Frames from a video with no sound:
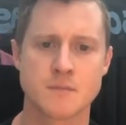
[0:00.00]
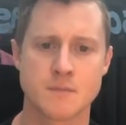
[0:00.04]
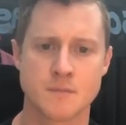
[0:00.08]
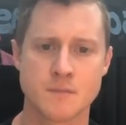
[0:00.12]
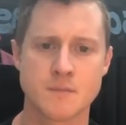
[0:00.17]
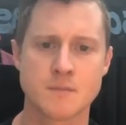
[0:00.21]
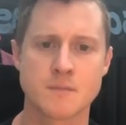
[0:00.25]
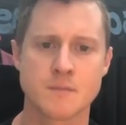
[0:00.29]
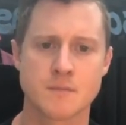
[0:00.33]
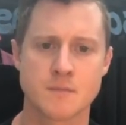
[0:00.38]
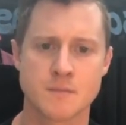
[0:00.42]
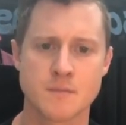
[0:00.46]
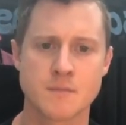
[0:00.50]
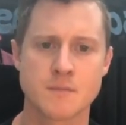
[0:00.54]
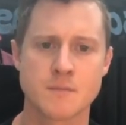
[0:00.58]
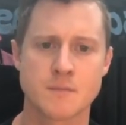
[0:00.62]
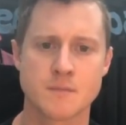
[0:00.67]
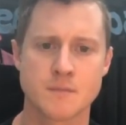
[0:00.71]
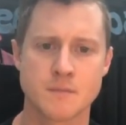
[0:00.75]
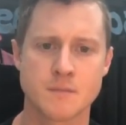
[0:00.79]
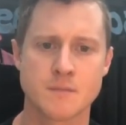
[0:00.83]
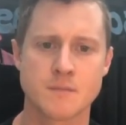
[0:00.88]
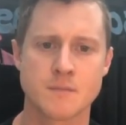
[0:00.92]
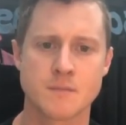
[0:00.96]

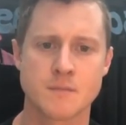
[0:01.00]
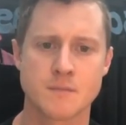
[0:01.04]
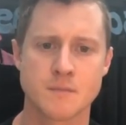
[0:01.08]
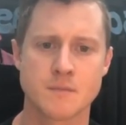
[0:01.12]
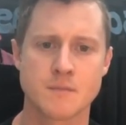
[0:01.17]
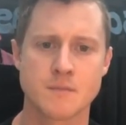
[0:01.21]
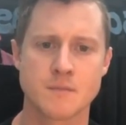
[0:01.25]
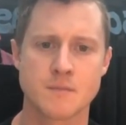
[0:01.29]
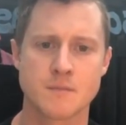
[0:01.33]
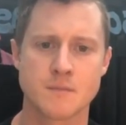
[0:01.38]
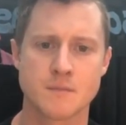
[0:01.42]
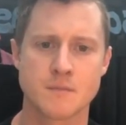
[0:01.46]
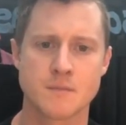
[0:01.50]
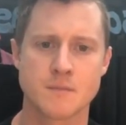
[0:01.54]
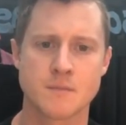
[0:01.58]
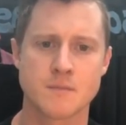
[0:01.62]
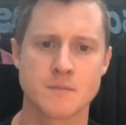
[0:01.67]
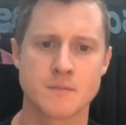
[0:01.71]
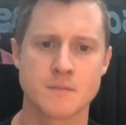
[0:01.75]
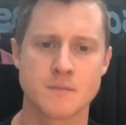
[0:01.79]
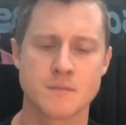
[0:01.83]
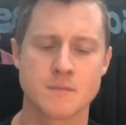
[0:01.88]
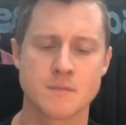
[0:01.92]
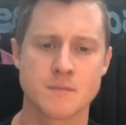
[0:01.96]

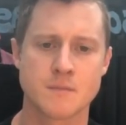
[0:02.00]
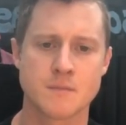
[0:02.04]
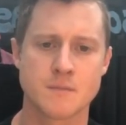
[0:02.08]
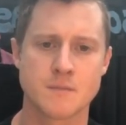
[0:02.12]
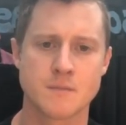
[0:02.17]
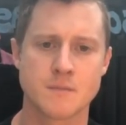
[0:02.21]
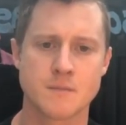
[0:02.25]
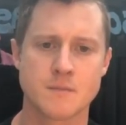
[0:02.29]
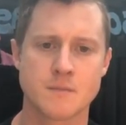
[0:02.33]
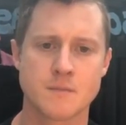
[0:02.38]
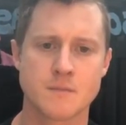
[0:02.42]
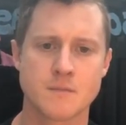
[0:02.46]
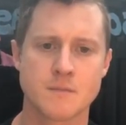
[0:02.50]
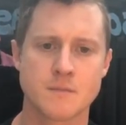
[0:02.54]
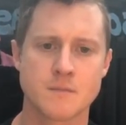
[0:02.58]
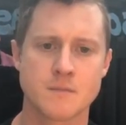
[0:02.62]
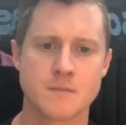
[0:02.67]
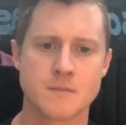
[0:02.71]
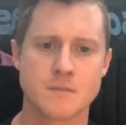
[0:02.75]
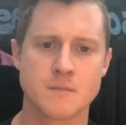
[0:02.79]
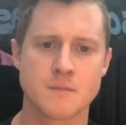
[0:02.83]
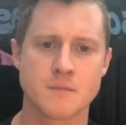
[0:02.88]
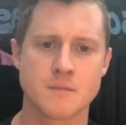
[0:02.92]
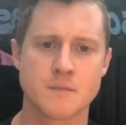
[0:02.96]

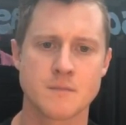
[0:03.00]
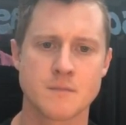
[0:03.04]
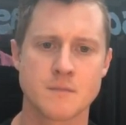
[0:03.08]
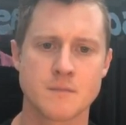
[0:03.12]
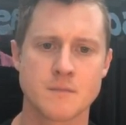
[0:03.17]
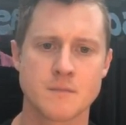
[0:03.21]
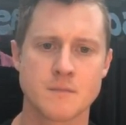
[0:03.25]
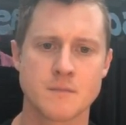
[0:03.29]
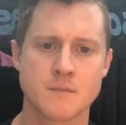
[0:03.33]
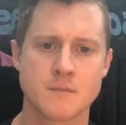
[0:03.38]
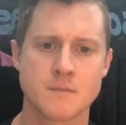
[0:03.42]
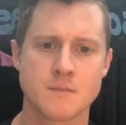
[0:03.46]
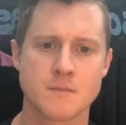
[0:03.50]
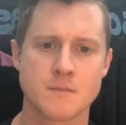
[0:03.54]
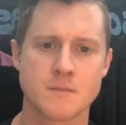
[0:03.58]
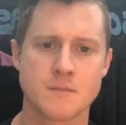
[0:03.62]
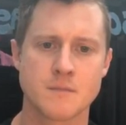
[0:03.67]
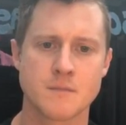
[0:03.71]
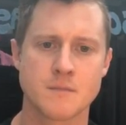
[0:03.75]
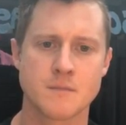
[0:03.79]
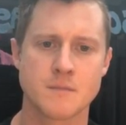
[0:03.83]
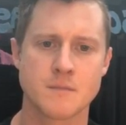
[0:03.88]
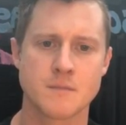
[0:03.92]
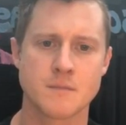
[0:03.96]

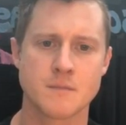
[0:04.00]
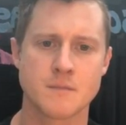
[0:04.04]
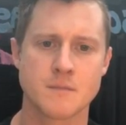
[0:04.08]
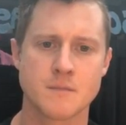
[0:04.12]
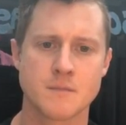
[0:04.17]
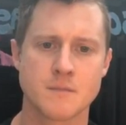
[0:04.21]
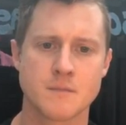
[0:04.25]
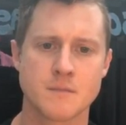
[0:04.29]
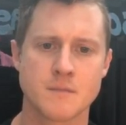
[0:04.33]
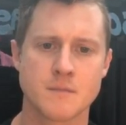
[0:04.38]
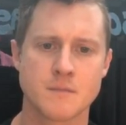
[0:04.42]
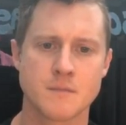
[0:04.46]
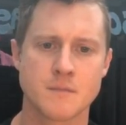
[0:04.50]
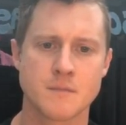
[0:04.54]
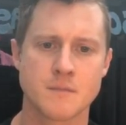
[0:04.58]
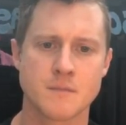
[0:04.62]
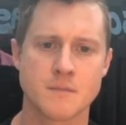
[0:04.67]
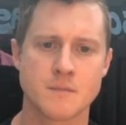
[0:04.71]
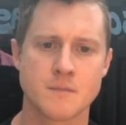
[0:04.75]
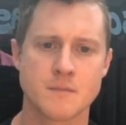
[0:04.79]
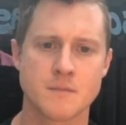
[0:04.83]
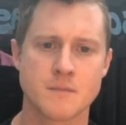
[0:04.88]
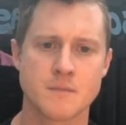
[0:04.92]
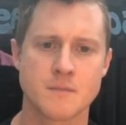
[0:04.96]

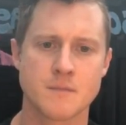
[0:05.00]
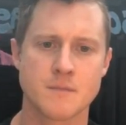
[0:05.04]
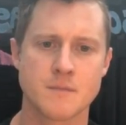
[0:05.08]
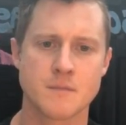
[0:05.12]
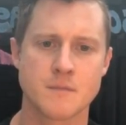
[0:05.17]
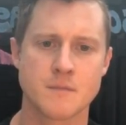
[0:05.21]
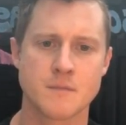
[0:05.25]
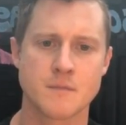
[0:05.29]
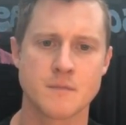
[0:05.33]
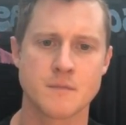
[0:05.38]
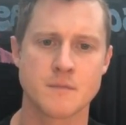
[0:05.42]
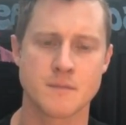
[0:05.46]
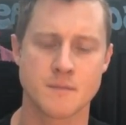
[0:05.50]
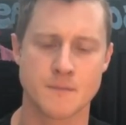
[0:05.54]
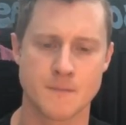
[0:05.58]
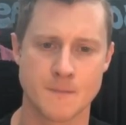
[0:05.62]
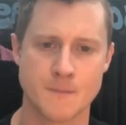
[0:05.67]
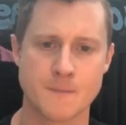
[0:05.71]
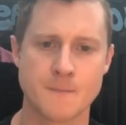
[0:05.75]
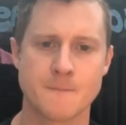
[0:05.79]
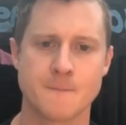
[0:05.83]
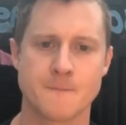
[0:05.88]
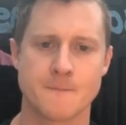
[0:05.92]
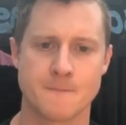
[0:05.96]

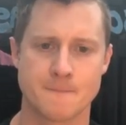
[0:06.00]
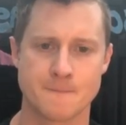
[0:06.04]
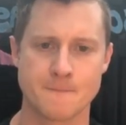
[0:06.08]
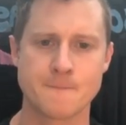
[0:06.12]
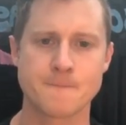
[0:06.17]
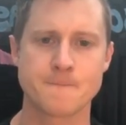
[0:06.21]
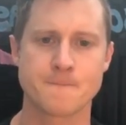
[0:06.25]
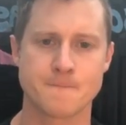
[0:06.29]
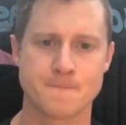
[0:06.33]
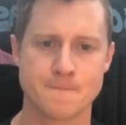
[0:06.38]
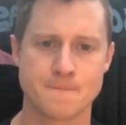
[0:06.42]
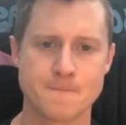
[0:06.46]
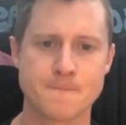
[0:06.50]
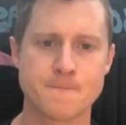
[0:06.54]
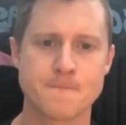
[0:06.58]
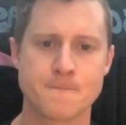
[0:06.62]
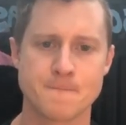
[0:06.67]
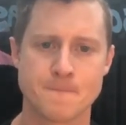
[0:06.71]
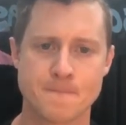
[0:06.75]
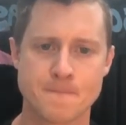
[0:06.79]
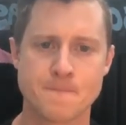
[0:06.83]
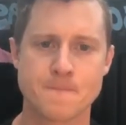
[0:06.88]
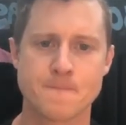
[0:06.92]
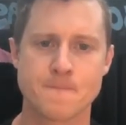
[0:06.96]

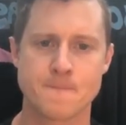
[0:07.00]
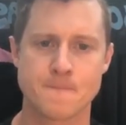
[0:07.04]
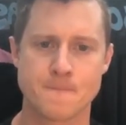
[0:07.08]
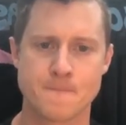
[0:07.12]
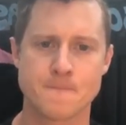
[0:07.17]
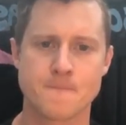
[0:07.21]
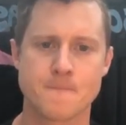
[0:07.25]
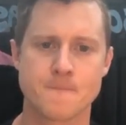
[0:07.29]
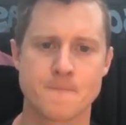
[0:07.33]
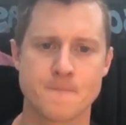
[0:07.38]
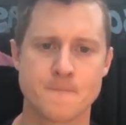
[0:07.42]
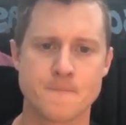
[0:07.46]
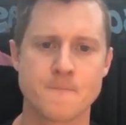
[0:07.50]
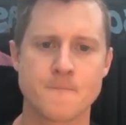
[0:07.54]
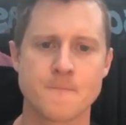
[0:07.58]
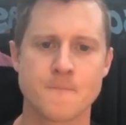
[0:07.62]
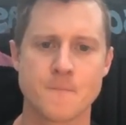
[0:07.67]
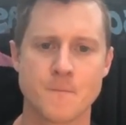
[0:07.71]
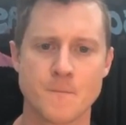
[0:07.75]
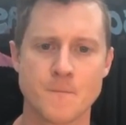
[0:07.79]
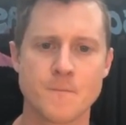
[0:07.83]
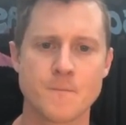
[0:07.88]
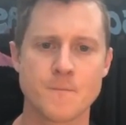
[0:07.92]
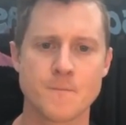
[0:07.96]
(silent)